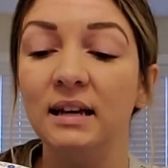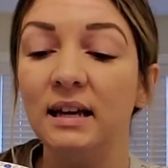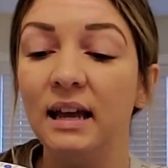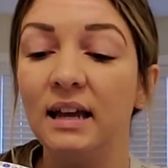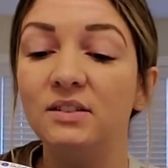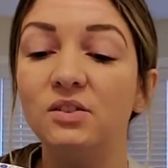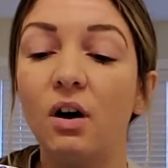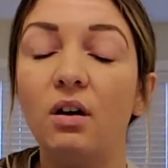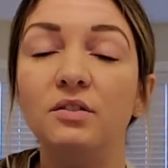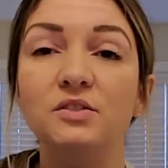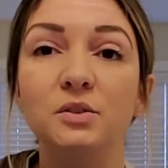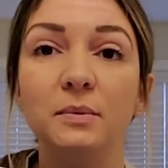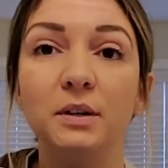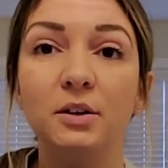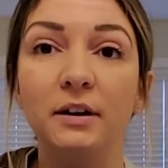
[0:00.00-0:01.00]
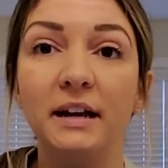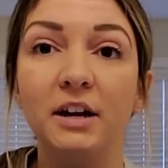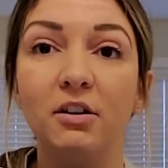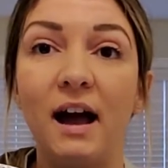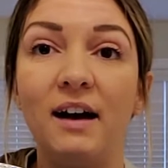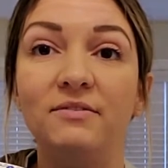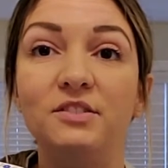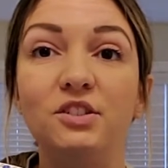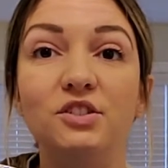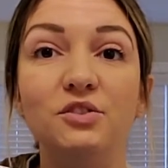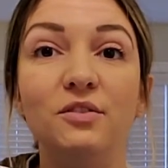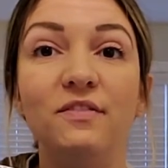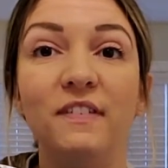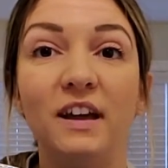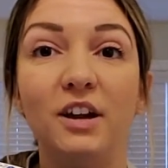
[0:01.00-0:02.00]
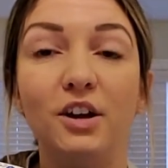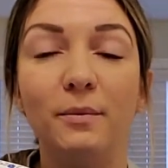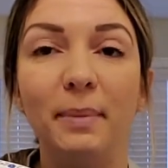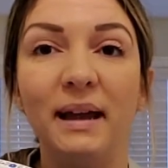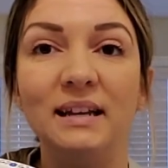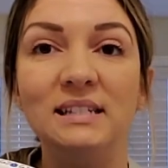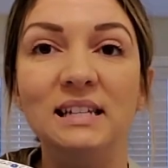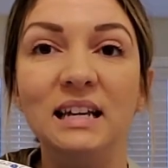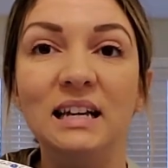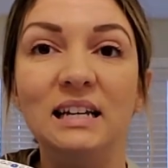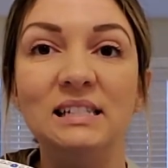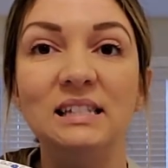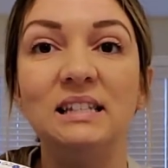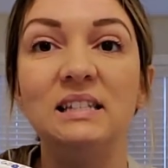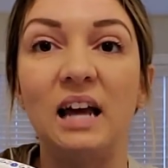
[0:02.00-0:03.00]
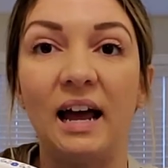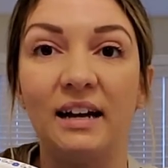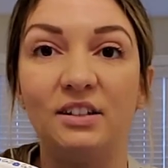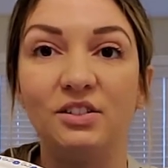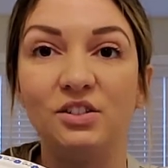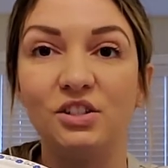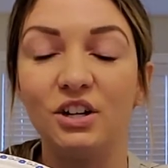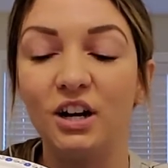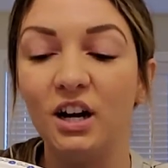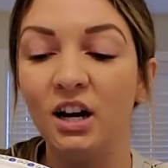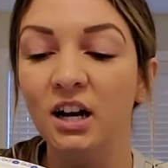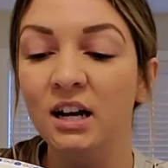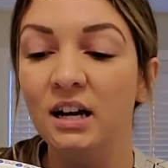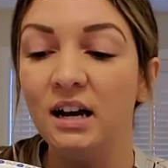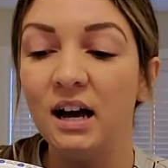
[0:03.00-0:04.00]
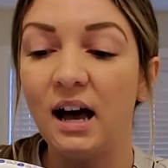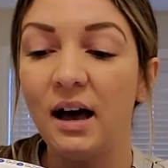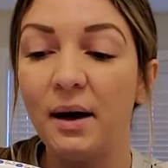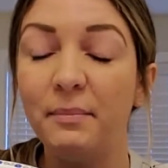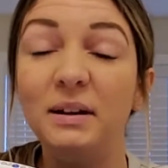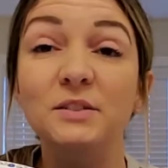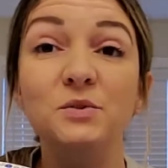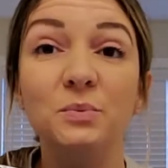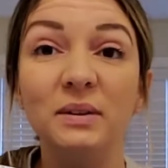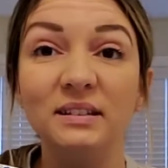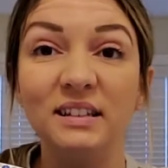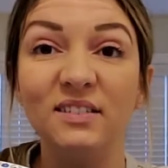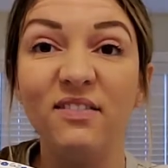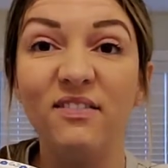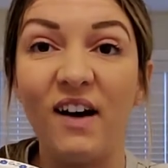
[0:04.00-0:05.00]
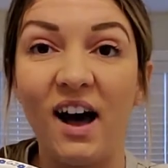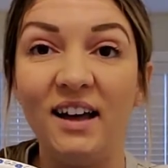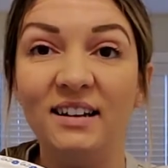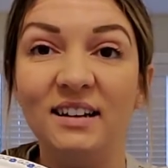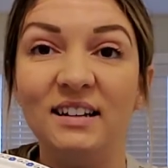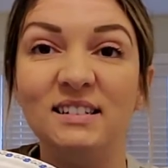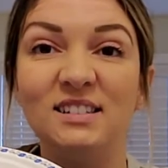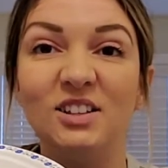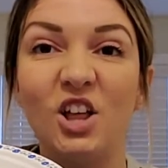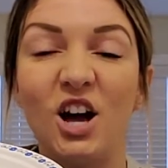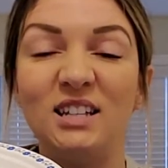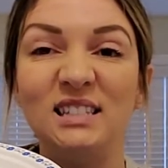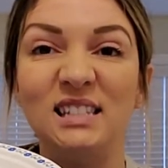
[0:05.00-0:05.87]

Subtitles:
It's also a great craft to do finger painting because the texture is really fun, and it's a lot